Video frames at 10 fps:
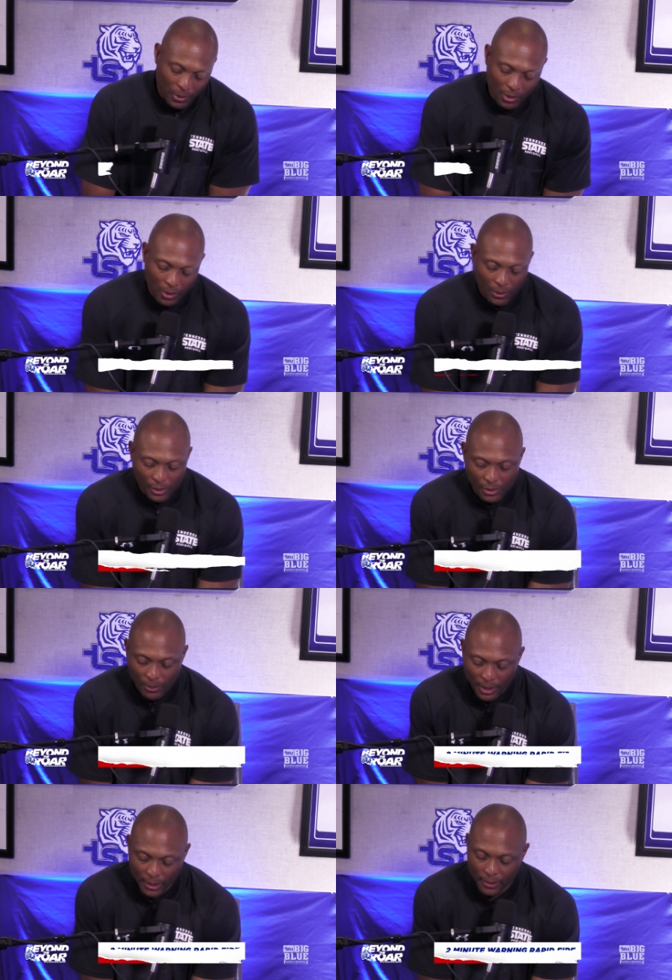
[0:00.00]
we're gonna go into two
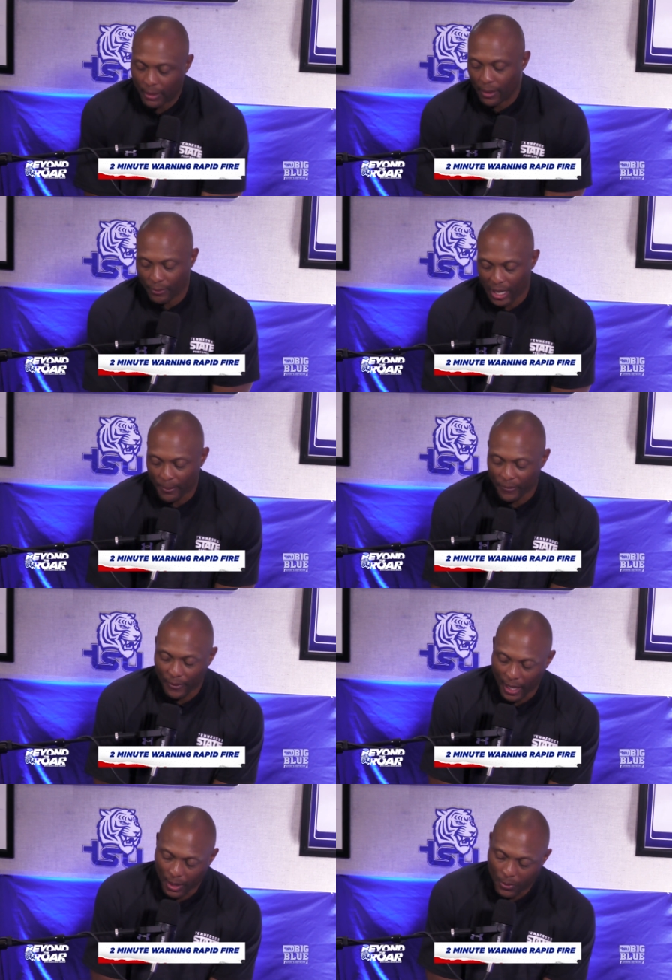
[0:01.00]
minute rapid
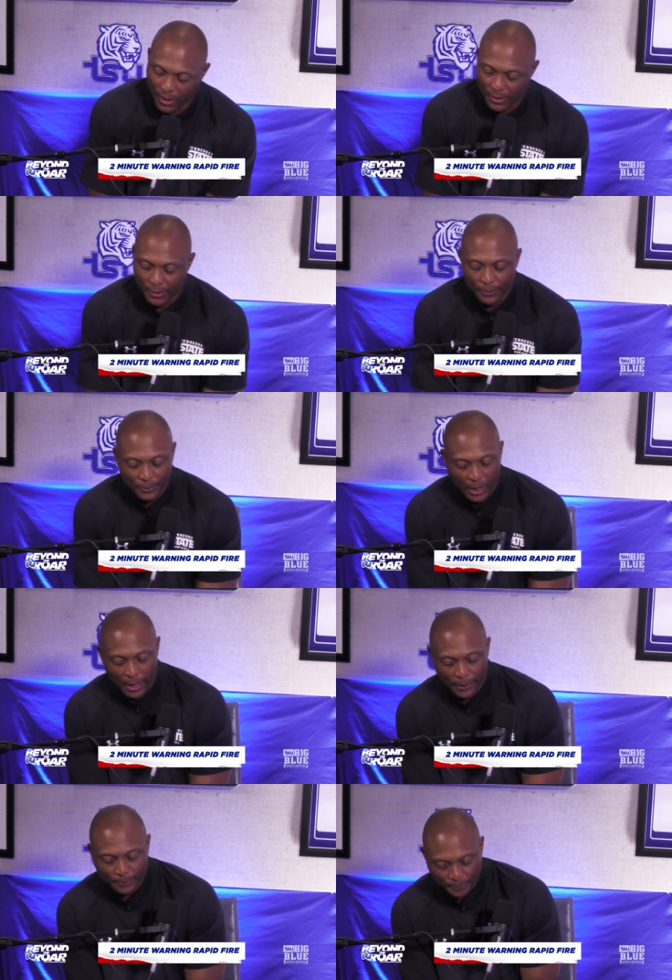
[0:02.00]
fire question. All
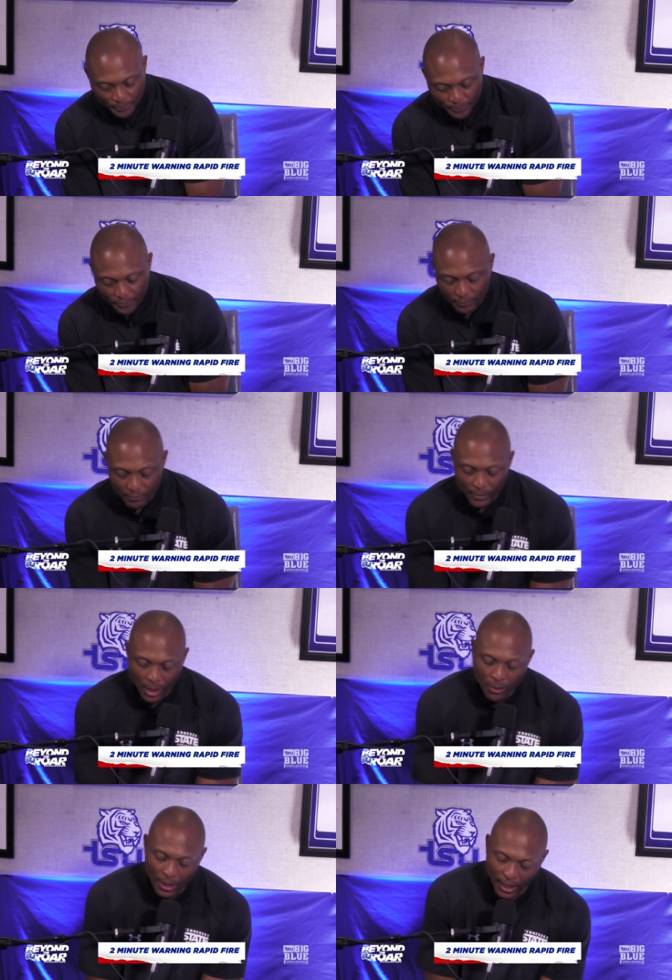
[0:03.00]
right. Okay.
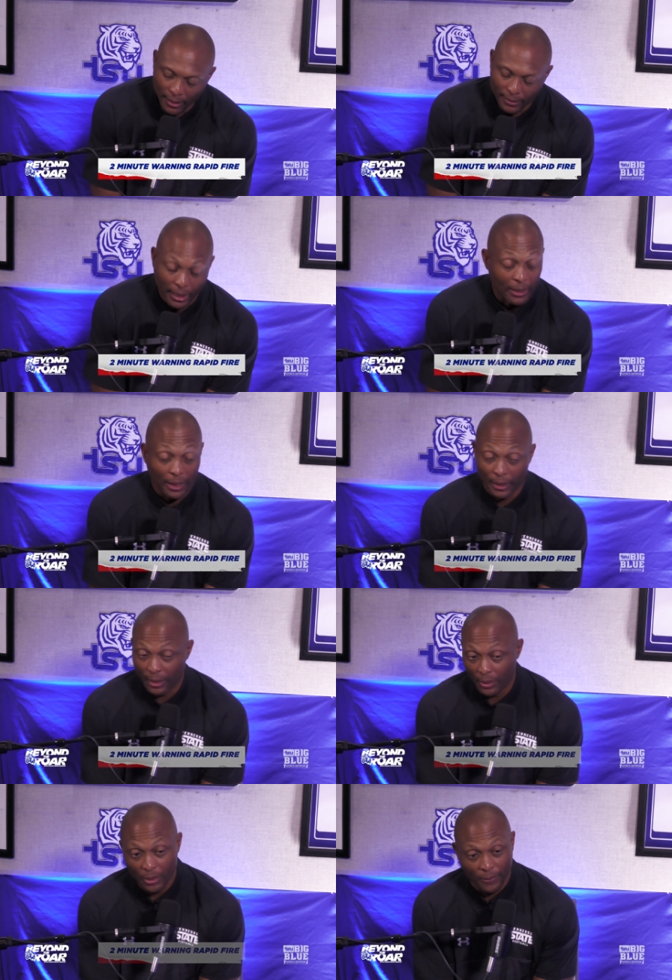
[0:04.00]
Okay, I, I
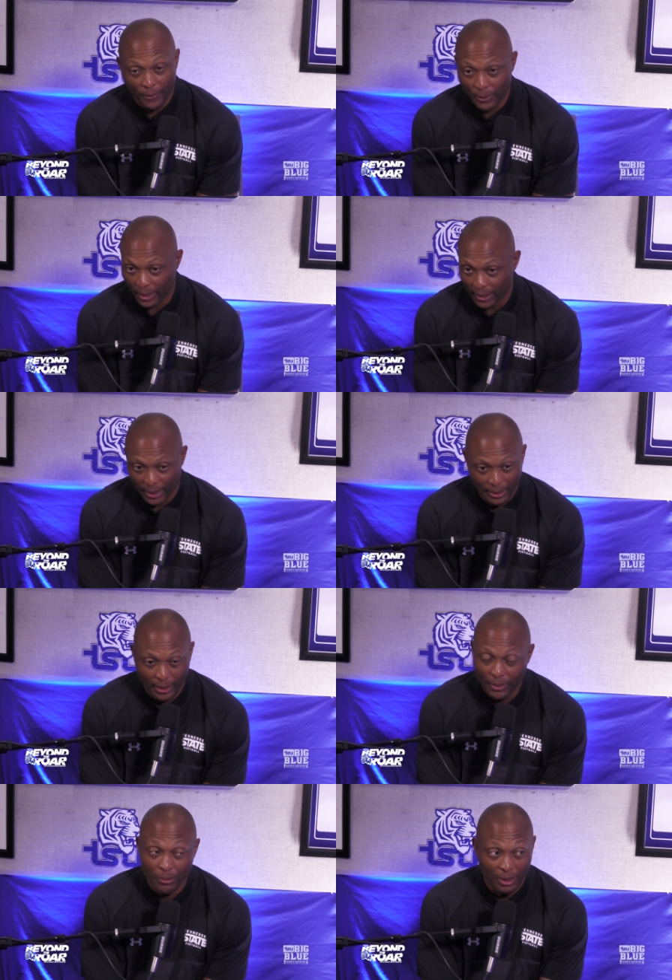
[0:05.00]
know you're a foodie. I
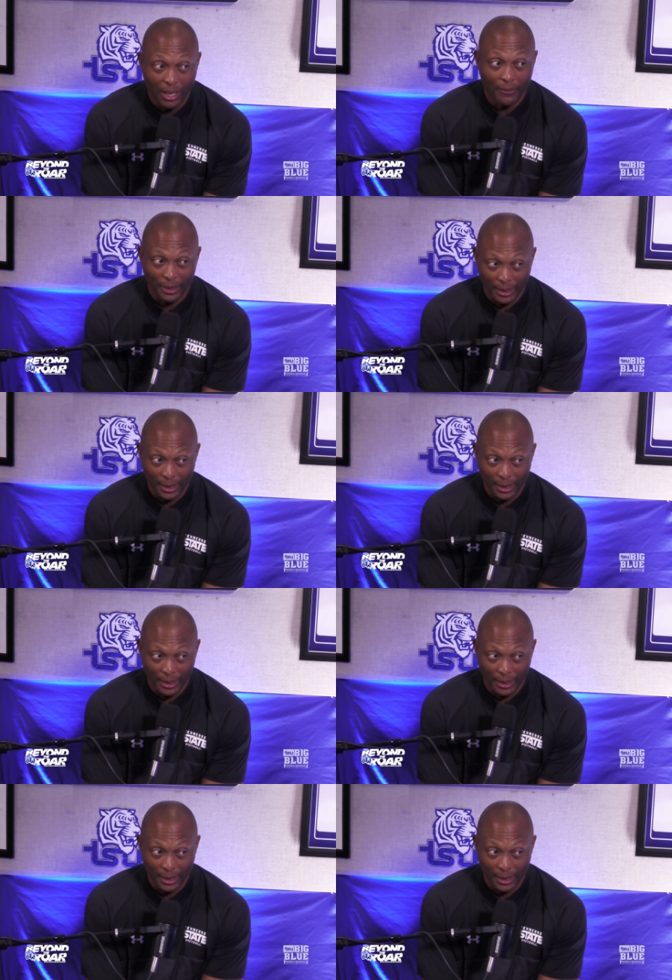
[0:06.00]
love you. Love